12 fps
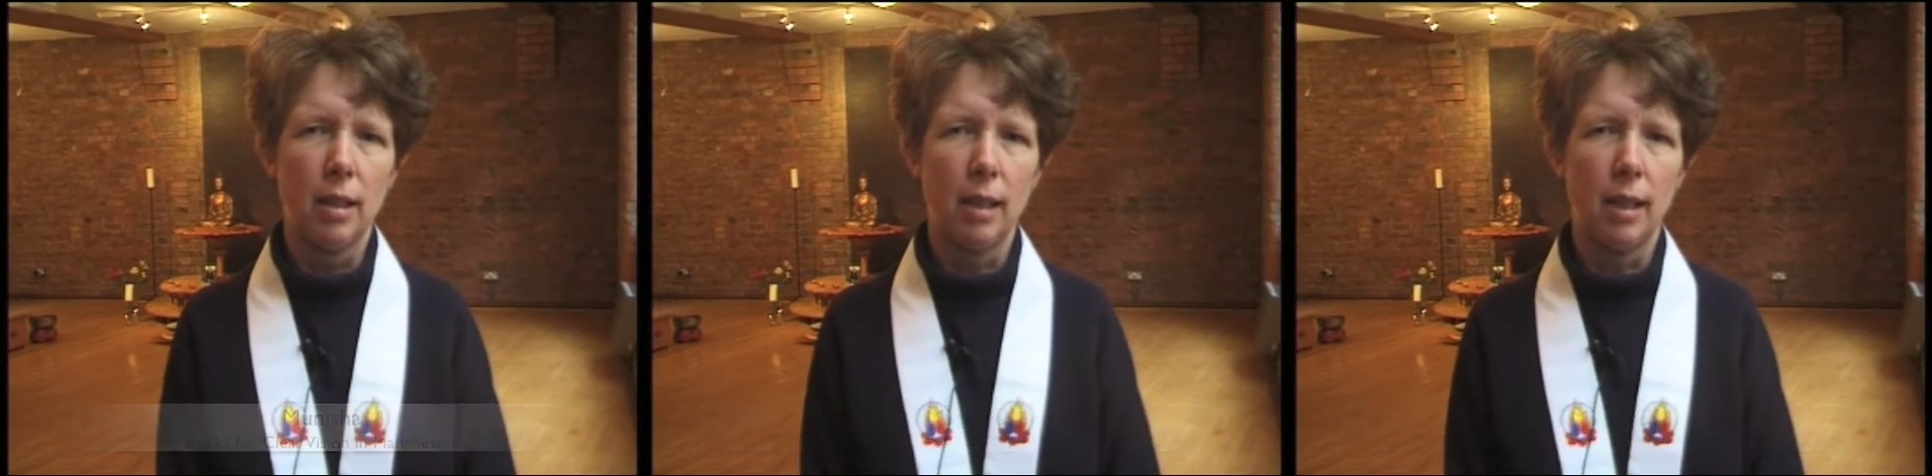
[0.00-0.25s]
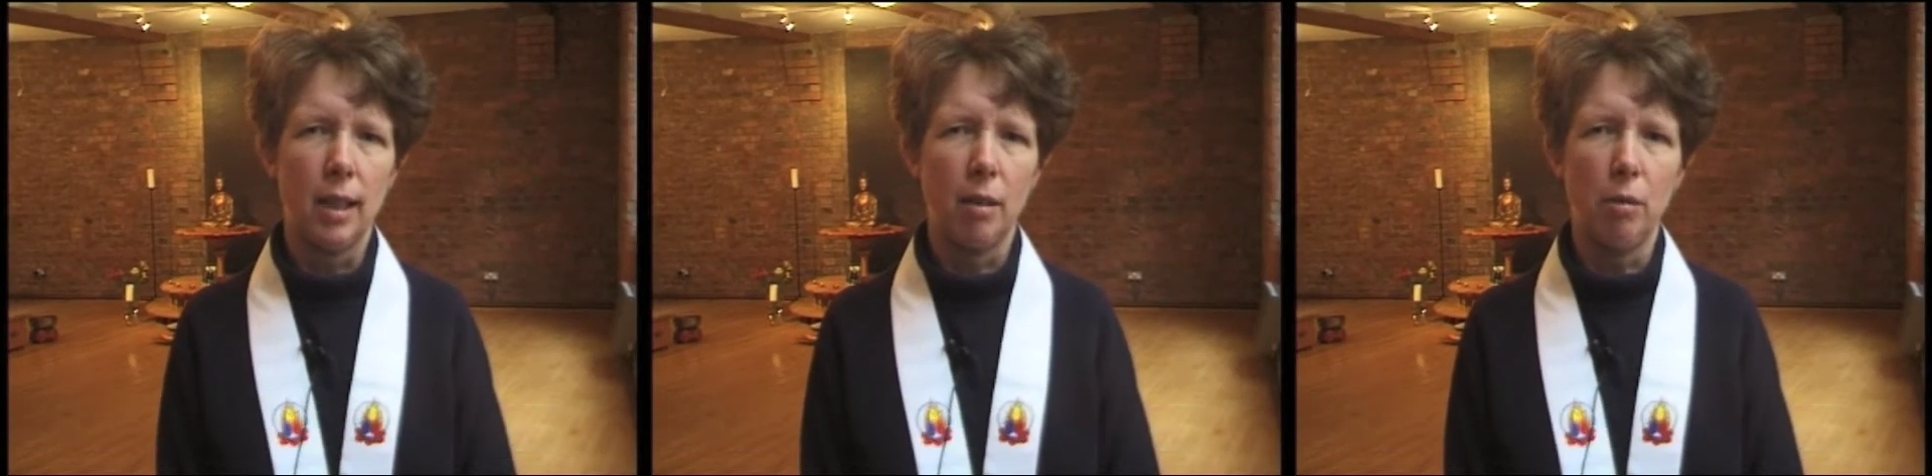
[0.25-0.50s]

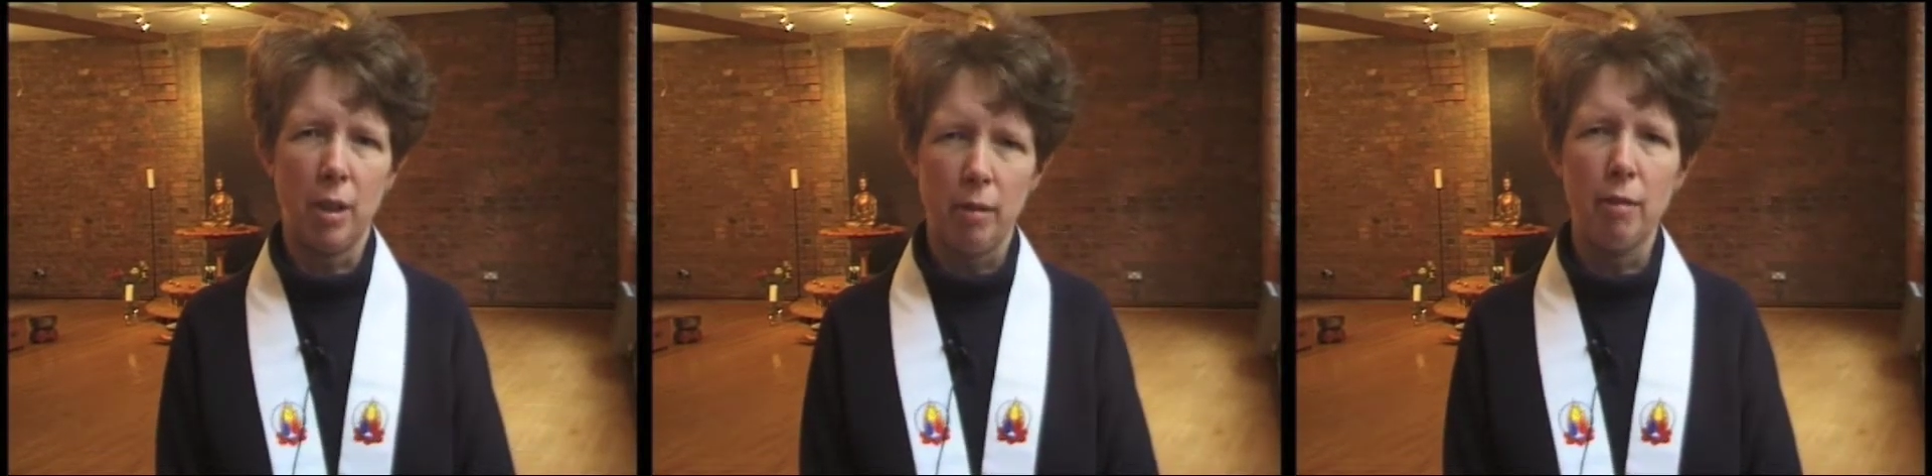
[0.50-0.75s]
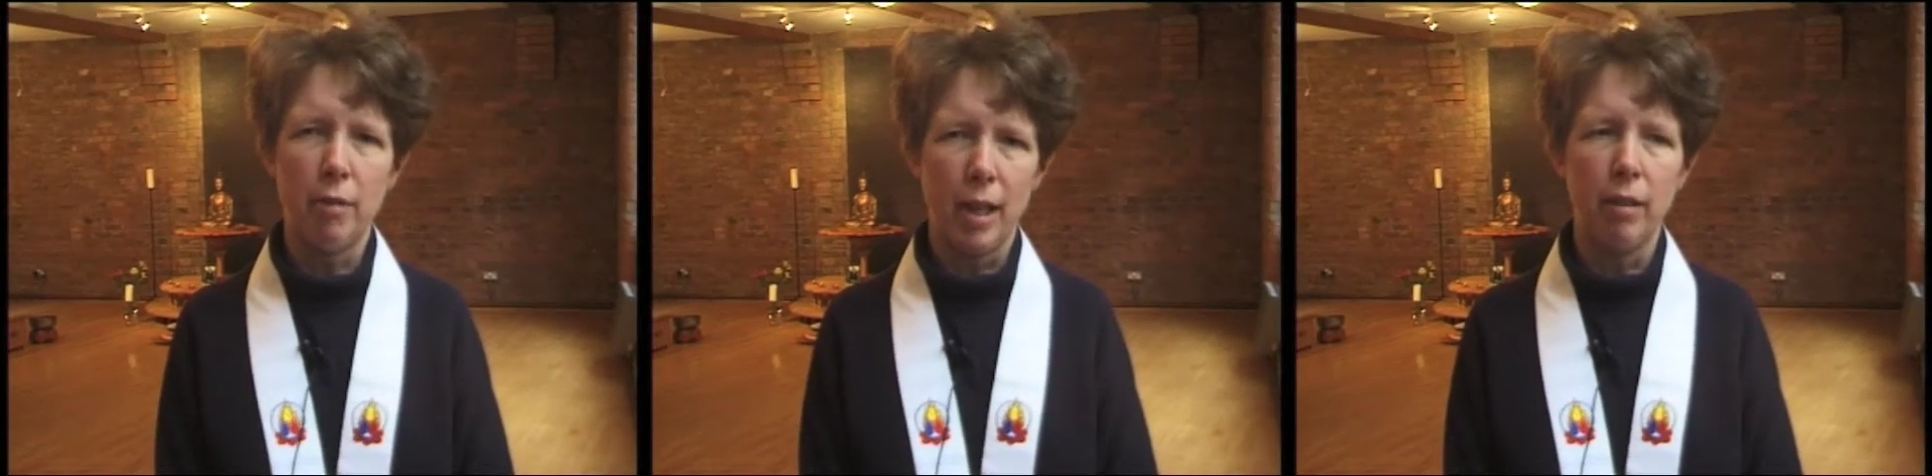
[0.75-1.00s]
uh, although
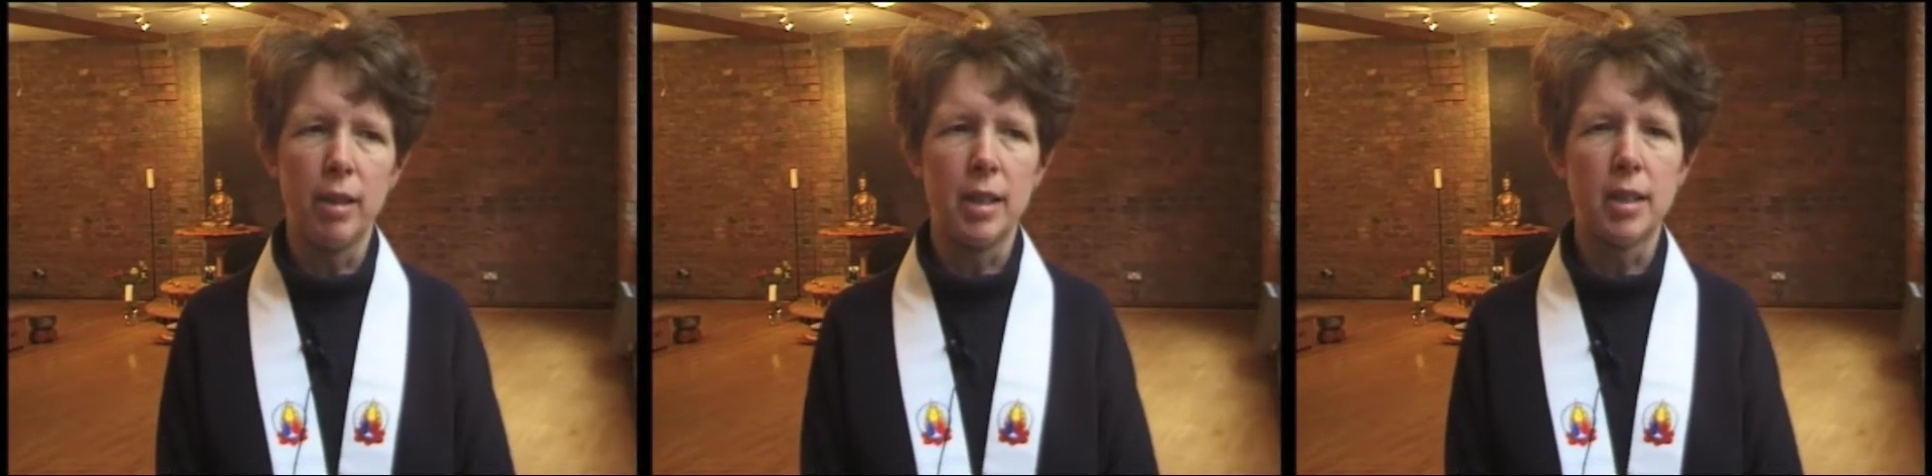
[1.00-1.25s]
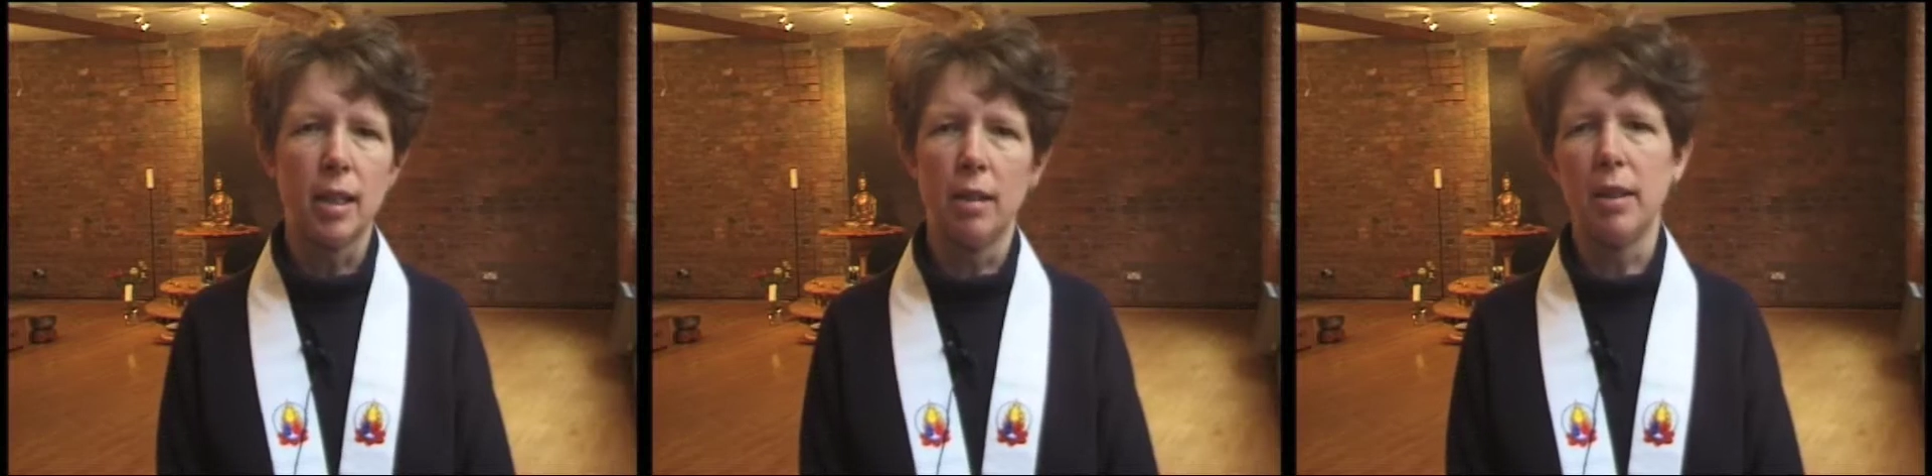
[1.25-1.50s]
it
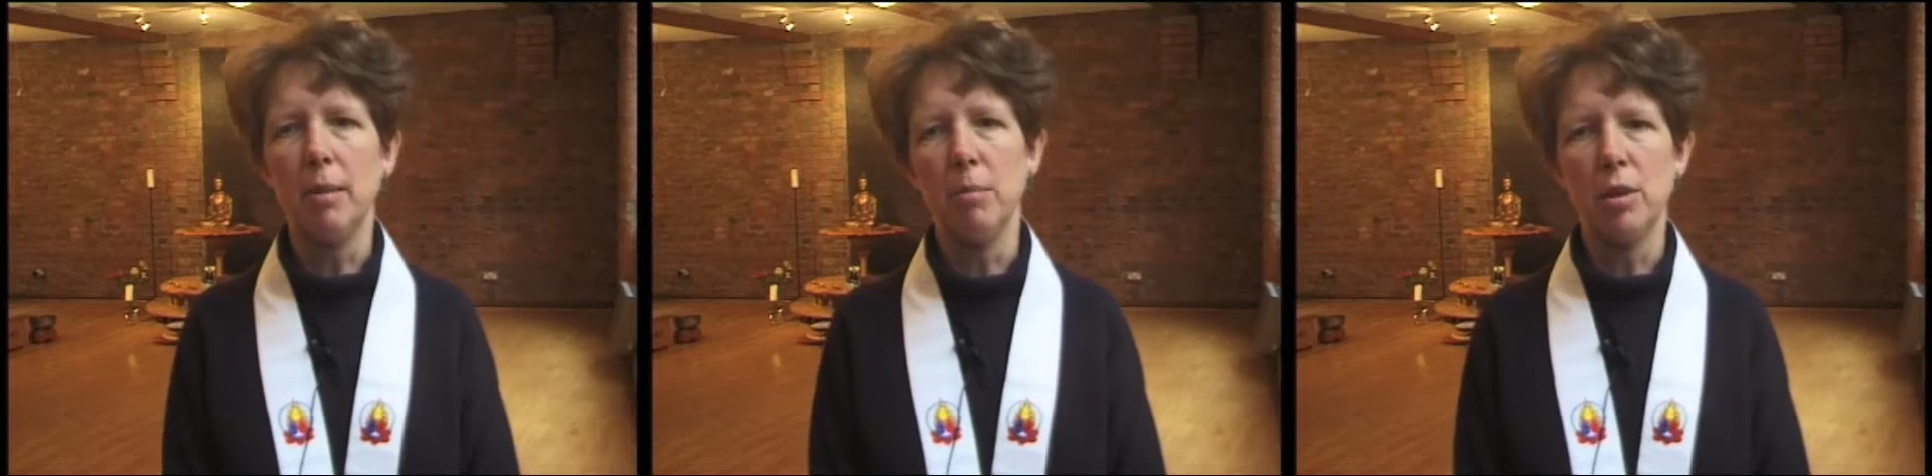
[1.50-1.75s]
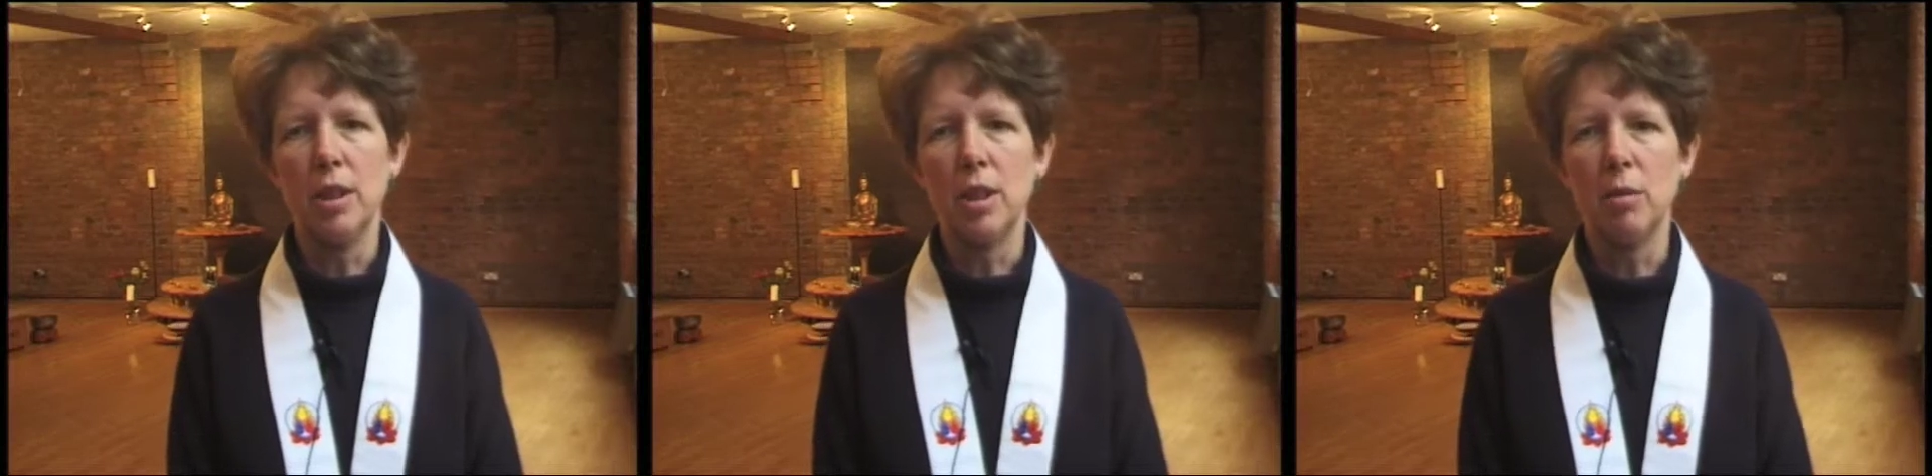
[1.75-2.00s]
varies, I think
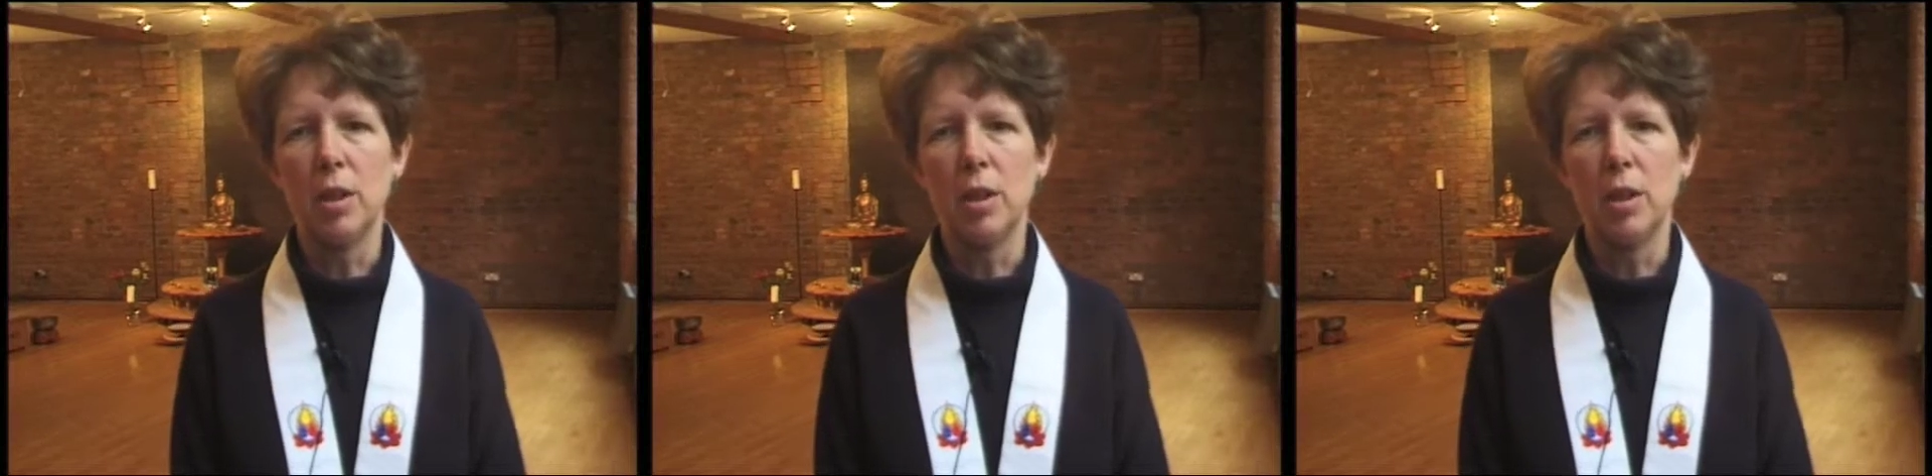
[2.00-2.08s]
Buddhists